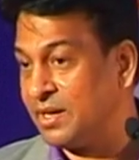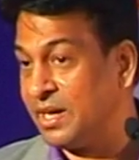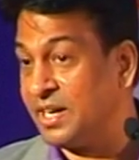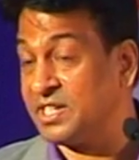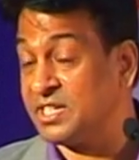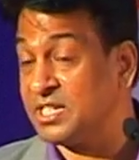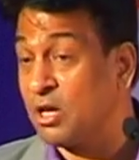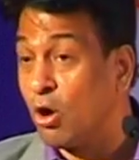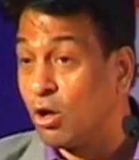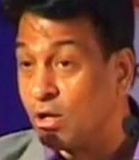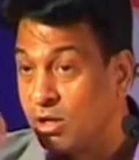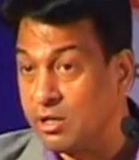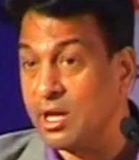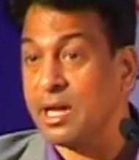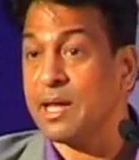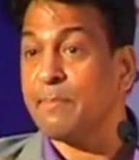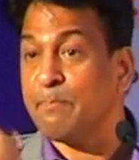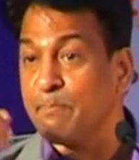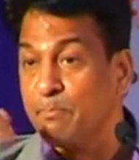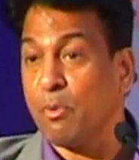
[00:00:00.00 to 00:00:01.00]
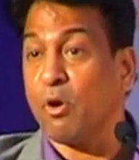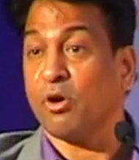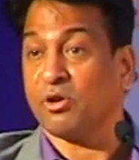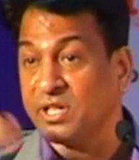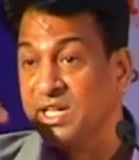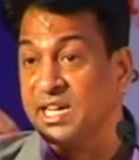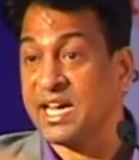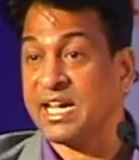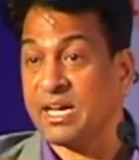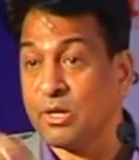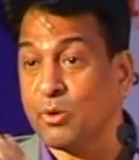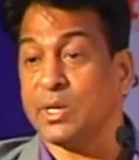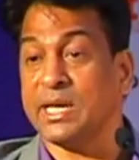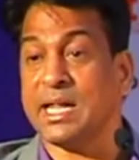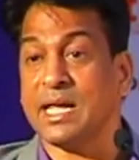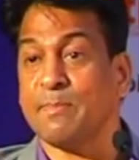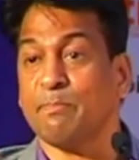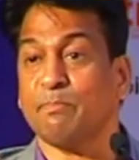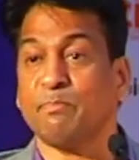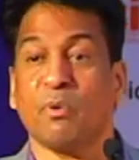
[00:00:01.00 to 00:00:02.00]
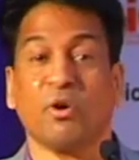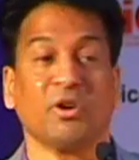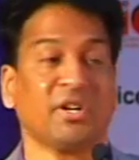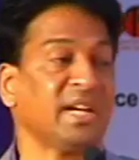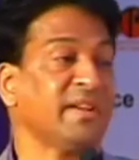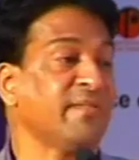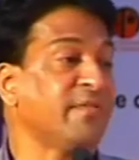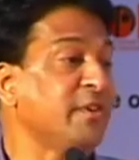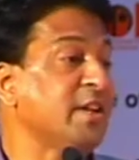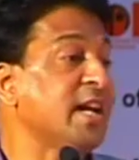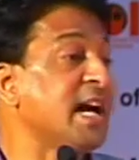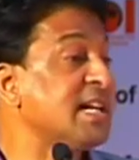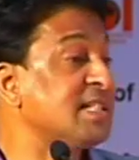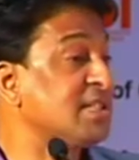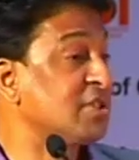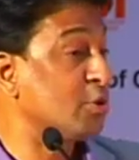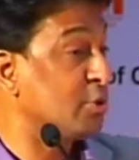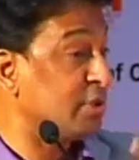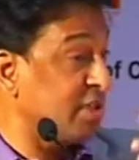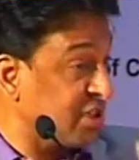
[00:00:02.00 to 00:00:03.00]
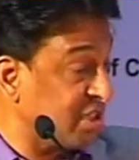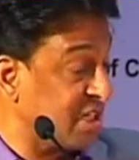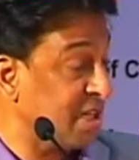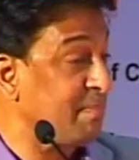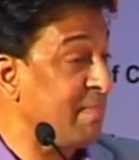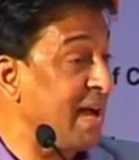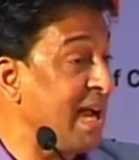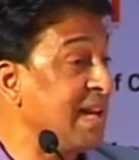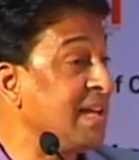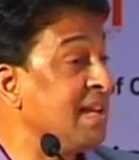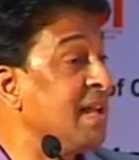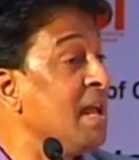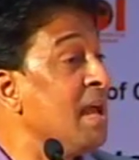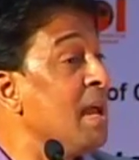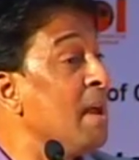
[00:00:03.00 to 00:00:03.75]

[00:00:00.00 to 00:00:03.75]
it is also important, equally important for us to determine